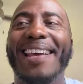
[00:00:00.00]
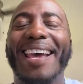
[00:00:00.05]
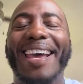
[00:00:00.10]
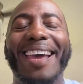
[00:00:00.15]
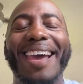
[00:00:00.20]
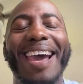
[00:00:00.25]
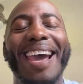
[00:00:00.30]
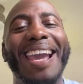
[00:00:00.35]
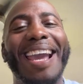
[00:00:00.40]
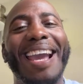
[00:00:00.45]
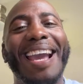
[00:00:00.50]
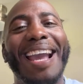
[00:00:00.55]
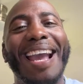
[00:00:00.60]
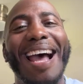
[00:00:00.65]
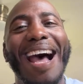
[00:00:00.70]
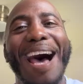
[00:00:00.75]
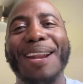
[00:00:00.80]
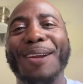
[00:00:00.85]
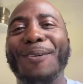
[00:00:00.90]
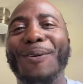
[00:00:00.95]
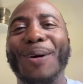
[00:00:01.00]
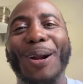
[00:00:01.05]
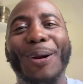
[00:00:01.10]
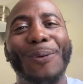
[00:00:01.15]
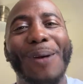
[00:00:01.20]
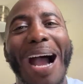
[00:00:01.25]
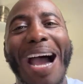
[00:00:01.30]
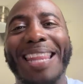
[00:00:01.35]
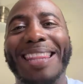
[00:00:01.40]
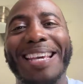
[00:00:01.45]
hey, I don't want to
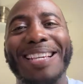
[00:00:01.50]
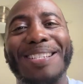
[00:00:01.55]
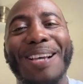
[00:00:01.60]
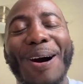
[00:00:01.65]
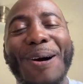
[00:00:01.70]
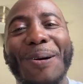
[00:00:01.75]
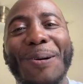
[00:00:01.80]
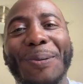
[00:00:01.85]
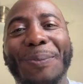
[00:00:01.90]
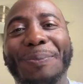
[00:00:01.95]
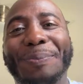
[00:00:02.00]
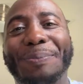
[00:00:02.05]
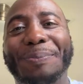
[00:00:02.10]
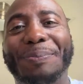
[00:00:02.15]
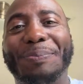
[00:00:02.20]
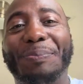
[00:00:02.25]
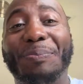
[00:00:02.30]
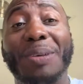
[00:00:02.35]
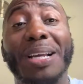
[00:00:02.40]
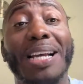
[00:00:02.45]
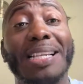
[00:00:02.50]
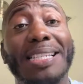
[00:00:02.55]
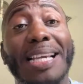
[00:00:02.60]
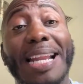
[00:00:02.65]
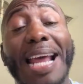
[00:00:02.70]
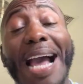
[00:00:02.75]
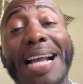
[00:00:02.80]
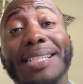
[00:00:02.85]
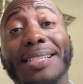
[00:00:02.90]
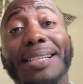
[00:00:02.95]
ride this home, because it
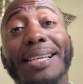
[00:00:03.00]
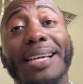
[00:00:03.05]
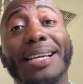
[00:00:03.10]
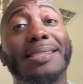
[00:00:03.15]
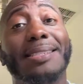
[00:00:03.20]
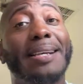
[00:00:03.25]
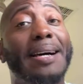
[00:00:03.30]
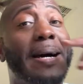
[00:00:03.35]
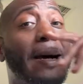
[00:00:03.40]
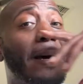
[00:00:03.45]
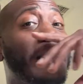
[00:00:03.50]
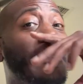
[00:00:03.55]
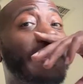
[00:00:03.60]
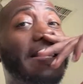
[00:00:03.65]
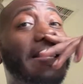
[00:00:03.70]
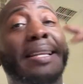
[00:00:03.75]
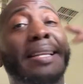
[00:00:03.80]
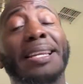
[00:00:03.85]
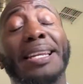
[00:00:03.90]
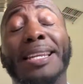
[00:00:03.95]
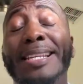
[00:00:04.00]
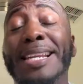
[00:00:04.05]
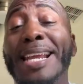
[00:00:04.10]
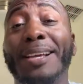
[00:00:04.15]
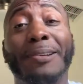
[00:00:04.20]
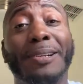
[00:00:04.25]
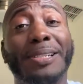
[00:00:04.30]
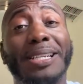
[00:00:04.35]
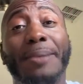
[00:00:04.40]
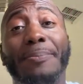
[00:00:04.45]
actually is, the
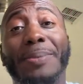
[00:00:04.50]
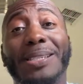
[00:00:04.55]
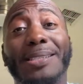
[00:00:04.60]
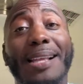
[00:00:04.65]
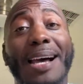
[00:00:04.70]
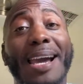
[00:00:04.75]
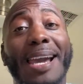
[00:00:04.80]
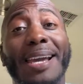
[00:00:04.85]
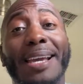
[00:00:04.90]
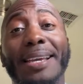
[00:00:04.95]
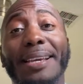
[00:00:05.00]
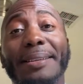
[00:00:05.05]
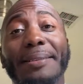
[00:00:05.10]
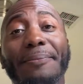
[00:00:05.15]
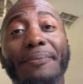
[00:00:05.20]
dealership is like